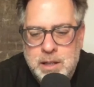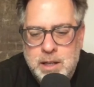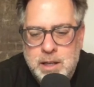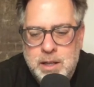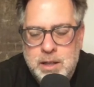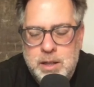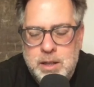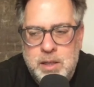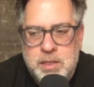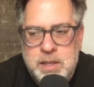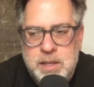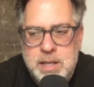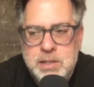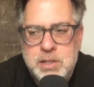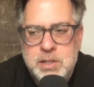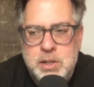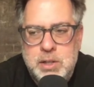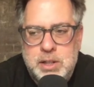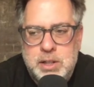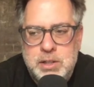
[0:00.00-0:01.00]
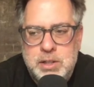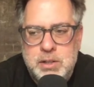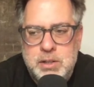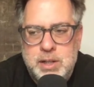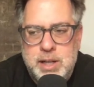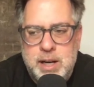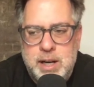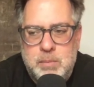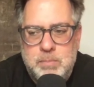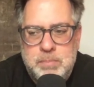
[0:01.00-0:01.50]
The things you can do to
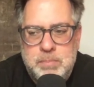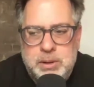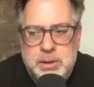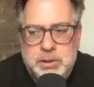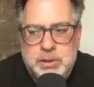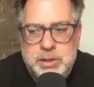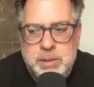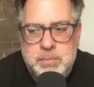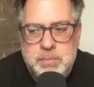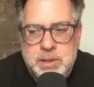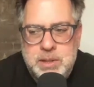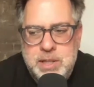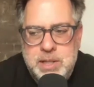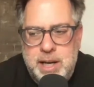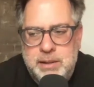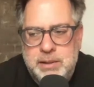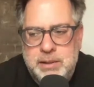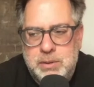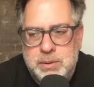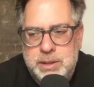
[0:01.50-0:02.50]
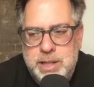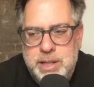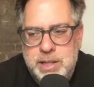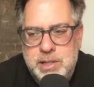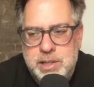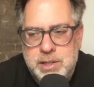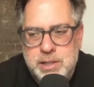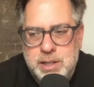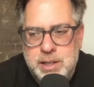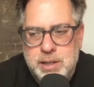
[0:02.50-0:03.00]
help build and protect the
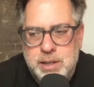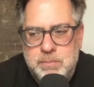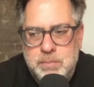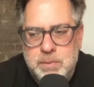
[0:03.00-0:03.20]
relationship,